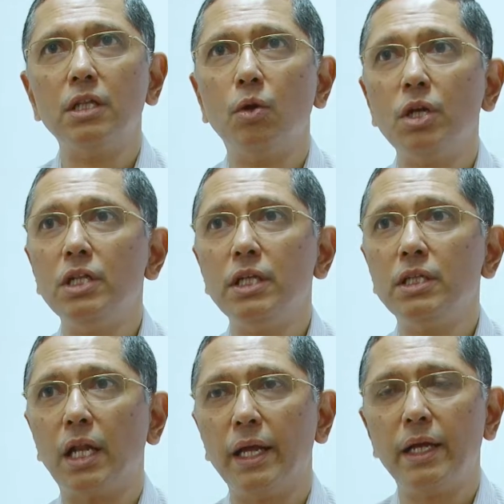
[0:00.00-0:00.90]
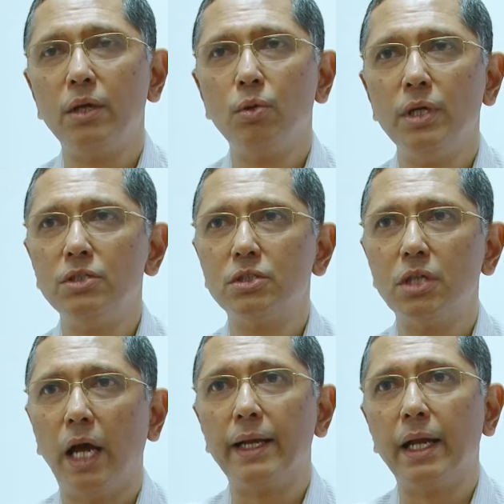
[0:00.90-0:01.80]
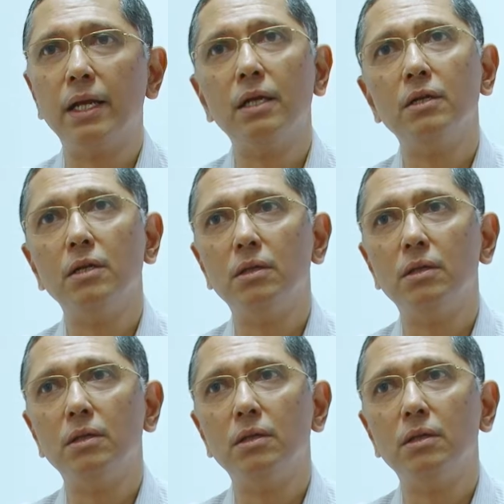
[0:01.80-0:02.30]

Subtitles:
the only thing that I can do is I can